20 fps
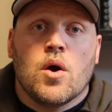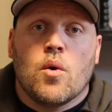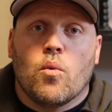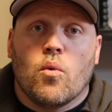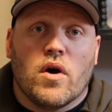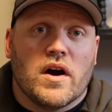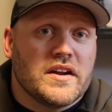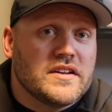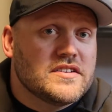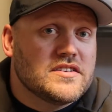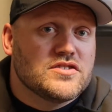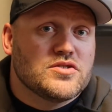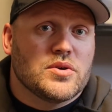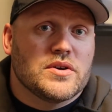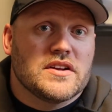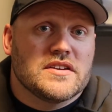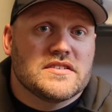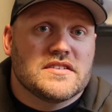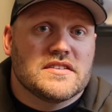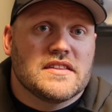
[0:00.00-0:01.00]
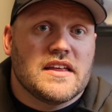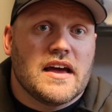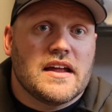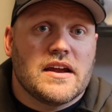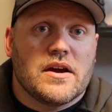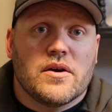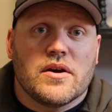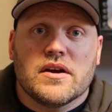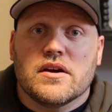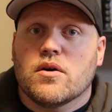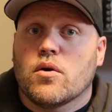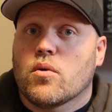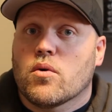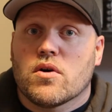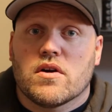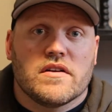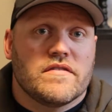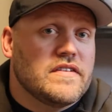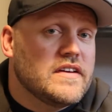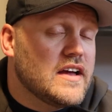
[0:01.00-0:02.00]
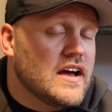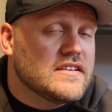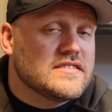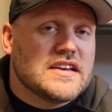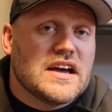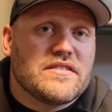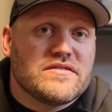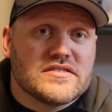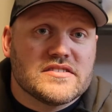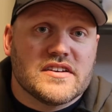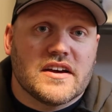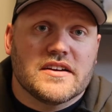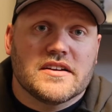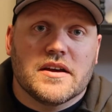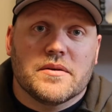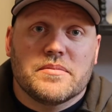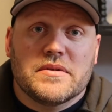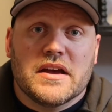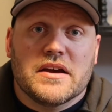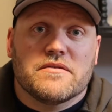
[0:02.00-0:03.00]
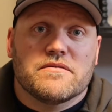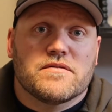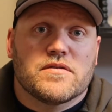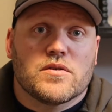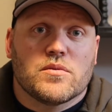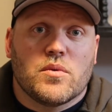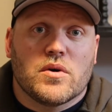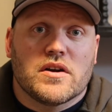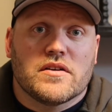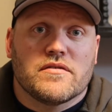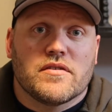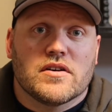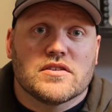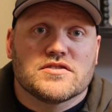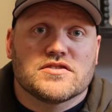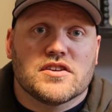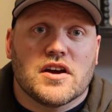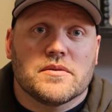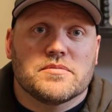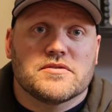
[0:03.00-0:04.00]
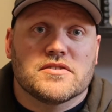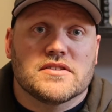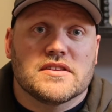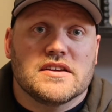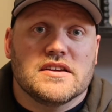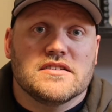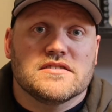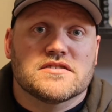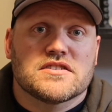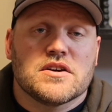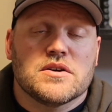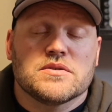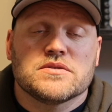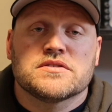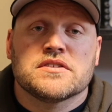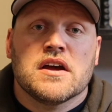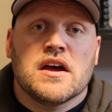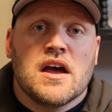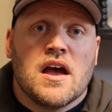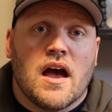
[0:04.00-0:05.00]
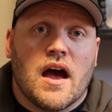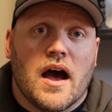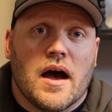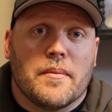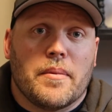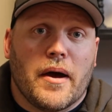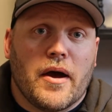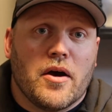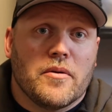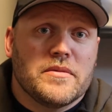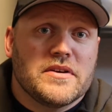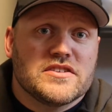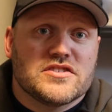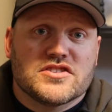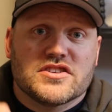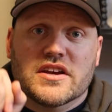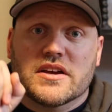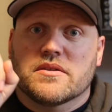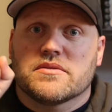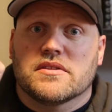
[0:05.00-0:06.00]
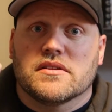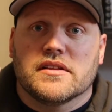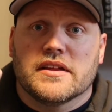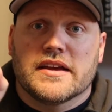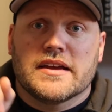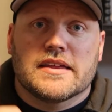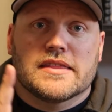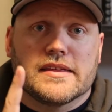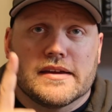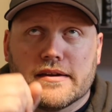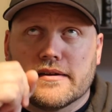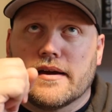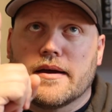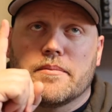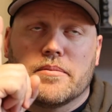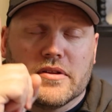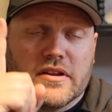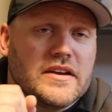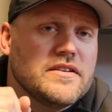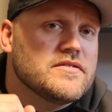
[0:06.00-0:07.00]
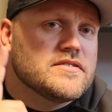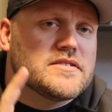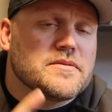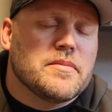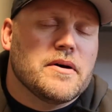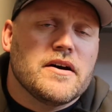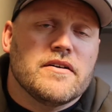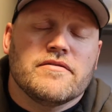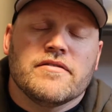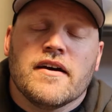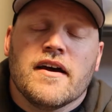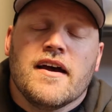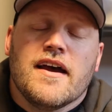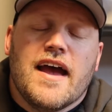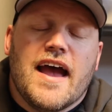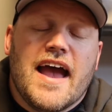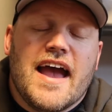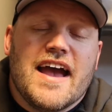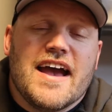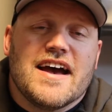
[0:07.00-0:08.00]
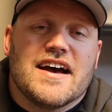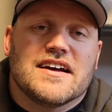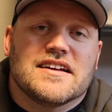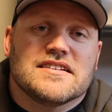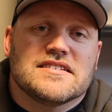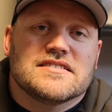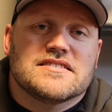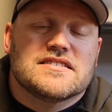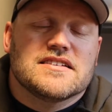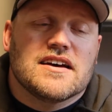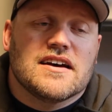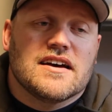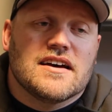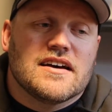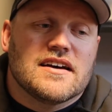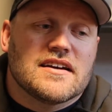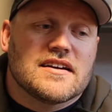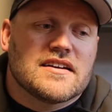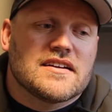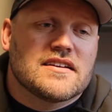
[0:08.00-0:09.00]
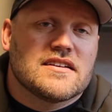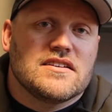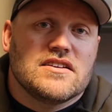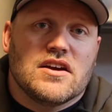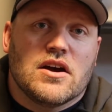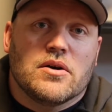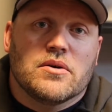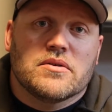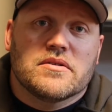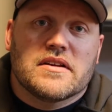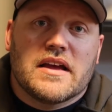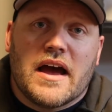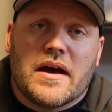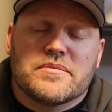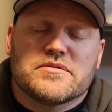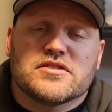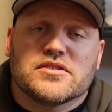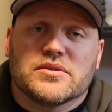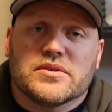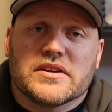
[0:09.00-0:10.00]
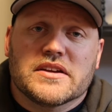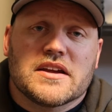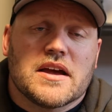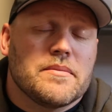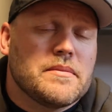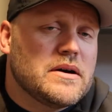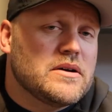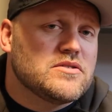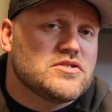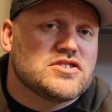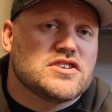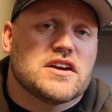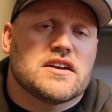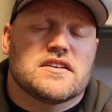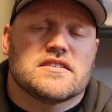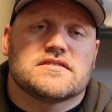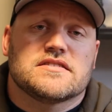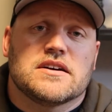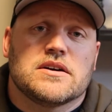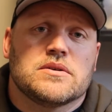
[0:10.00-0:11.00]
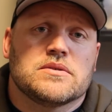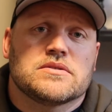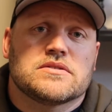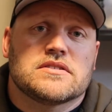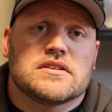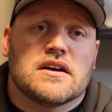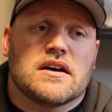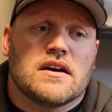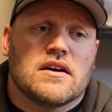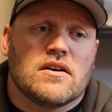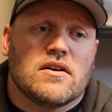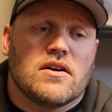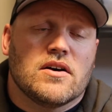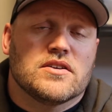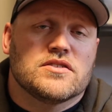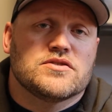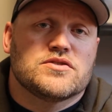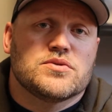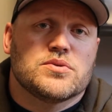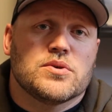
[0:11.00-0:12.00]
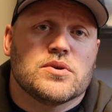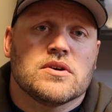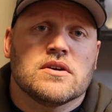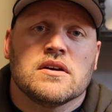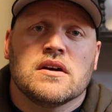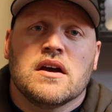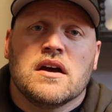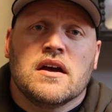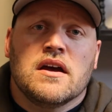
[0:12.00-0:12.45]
wanting to join us in that area, or if you guys haven't signed up yet for one of our stops on the East Coast, by all means check out the link that I believe is above, and absolutely come out, check us out on tour.